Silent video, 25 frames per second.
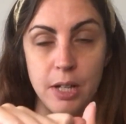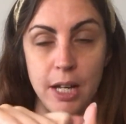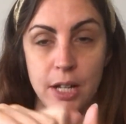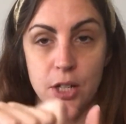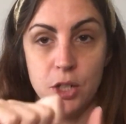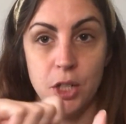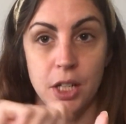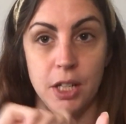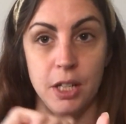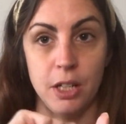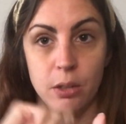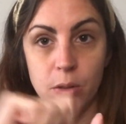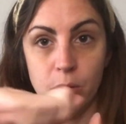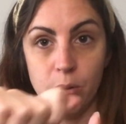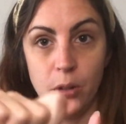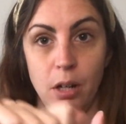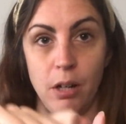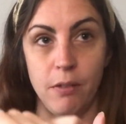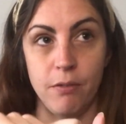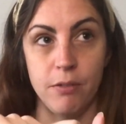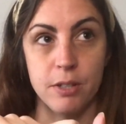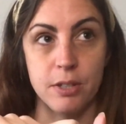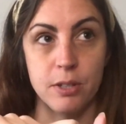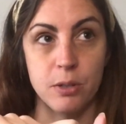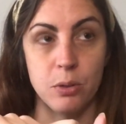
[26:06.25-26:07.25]
Has she killed
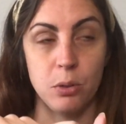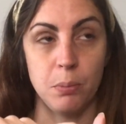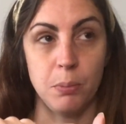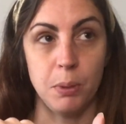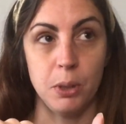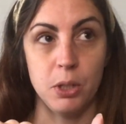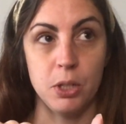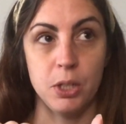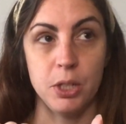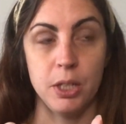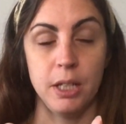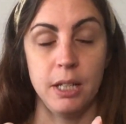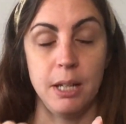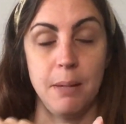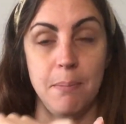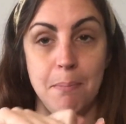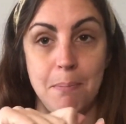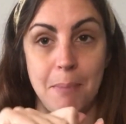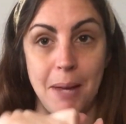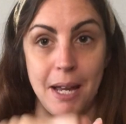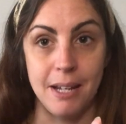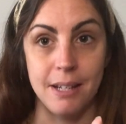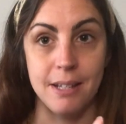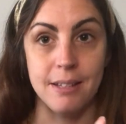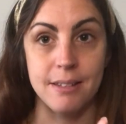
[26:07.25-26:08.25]
off this little person and
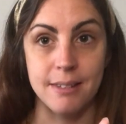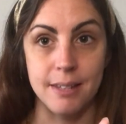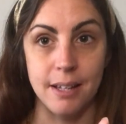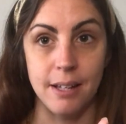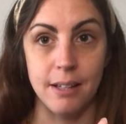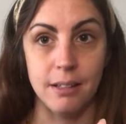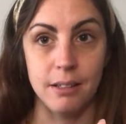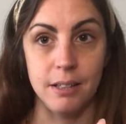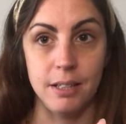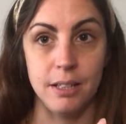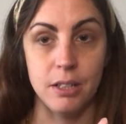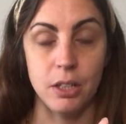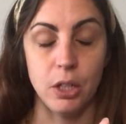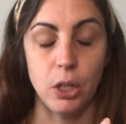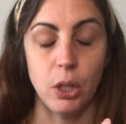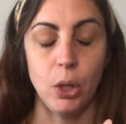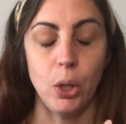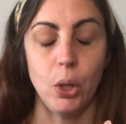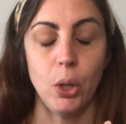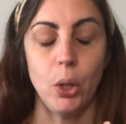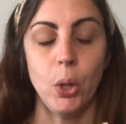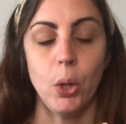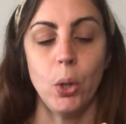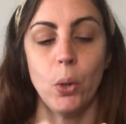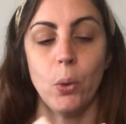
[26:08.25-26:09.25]
made it silent?
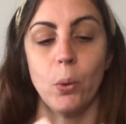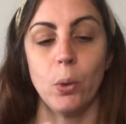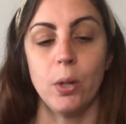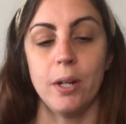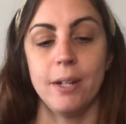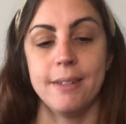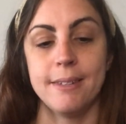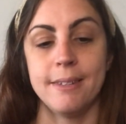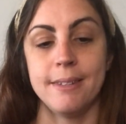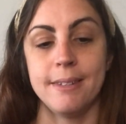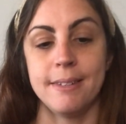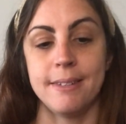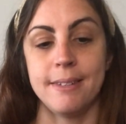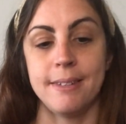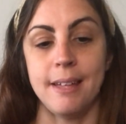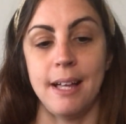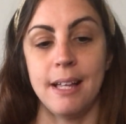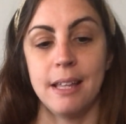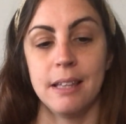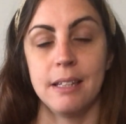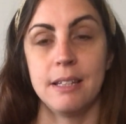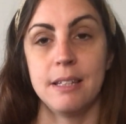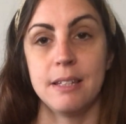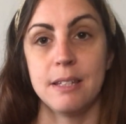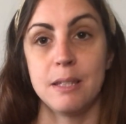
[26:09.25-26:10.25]
Or has the
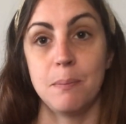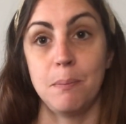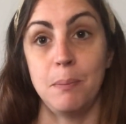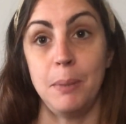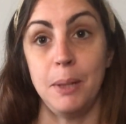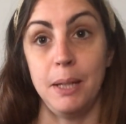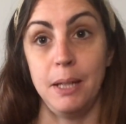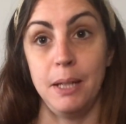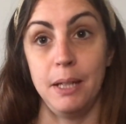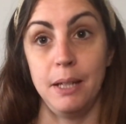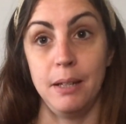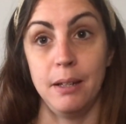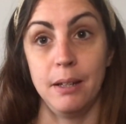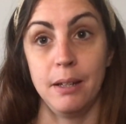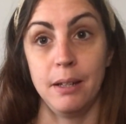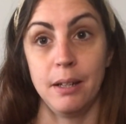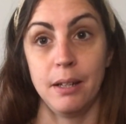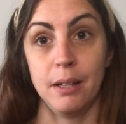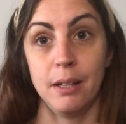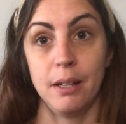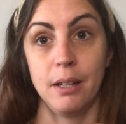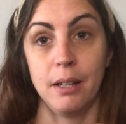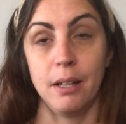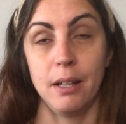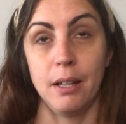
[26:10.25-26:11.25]
silence been
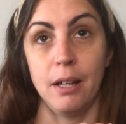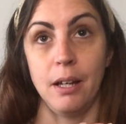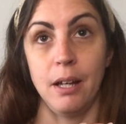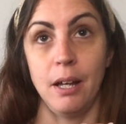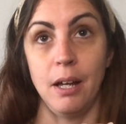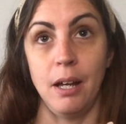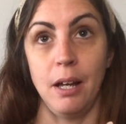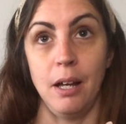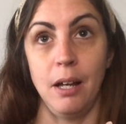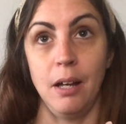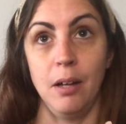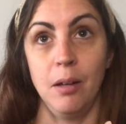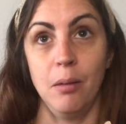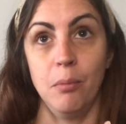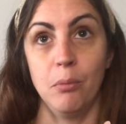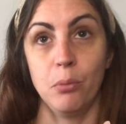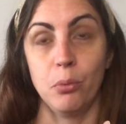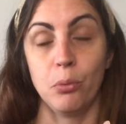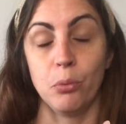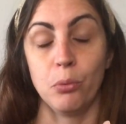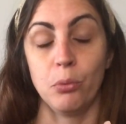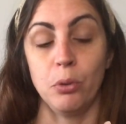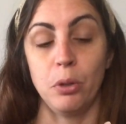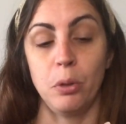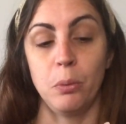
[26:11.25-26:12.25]

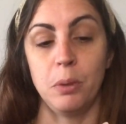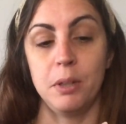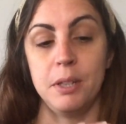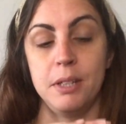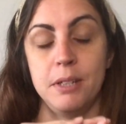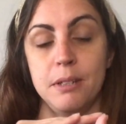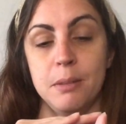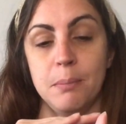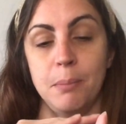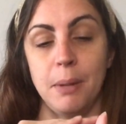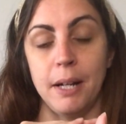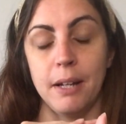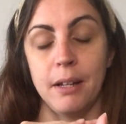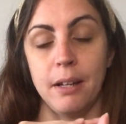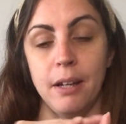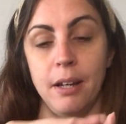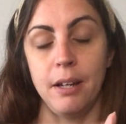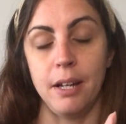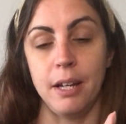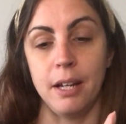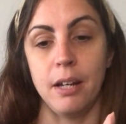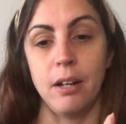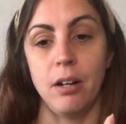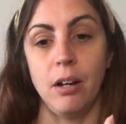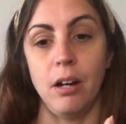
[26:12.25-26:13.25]
ruined by
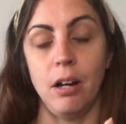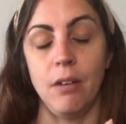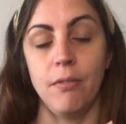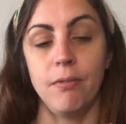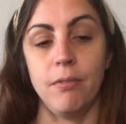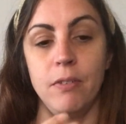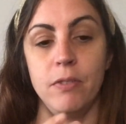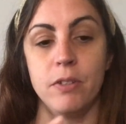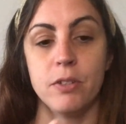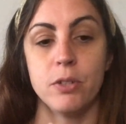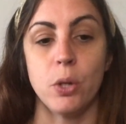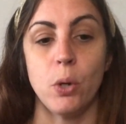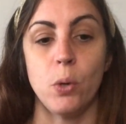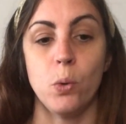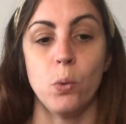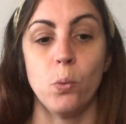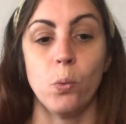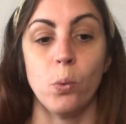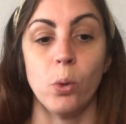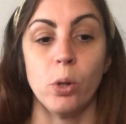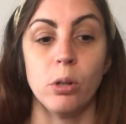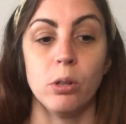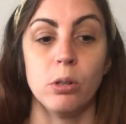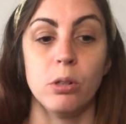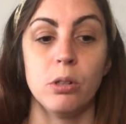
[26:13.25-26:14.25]
cutting it off and this whole
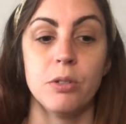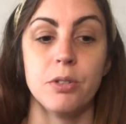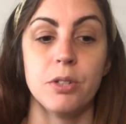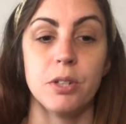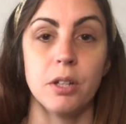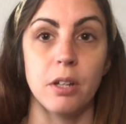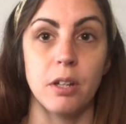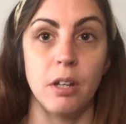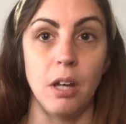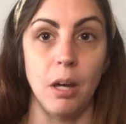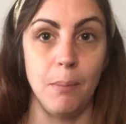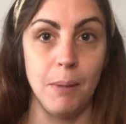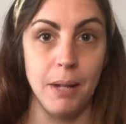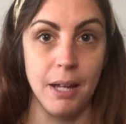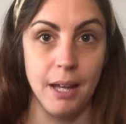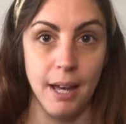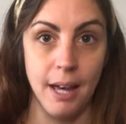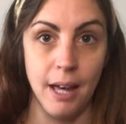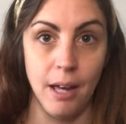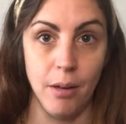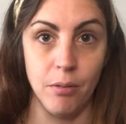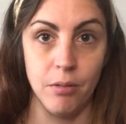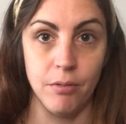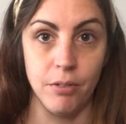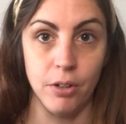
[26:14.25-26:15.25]
world coming
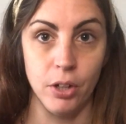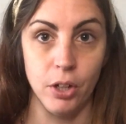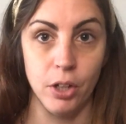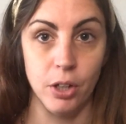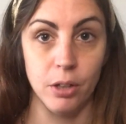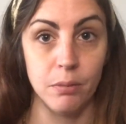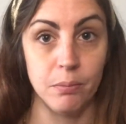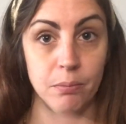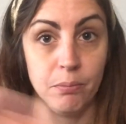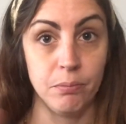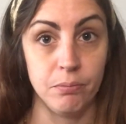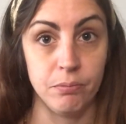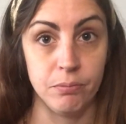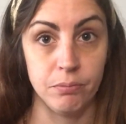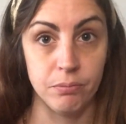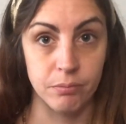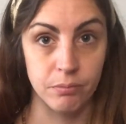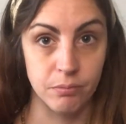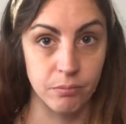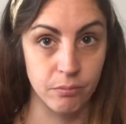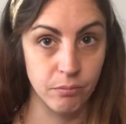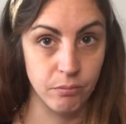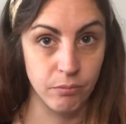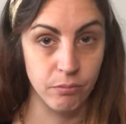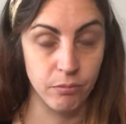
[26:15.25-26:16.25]
out of her?
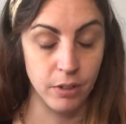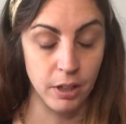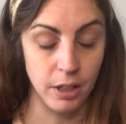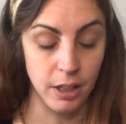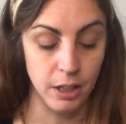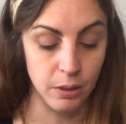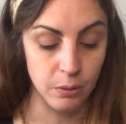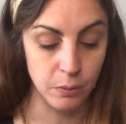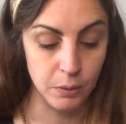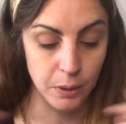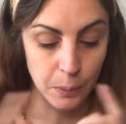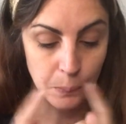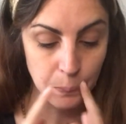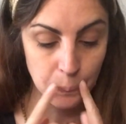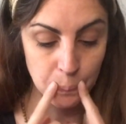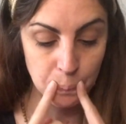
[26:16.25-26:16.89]
I don't know.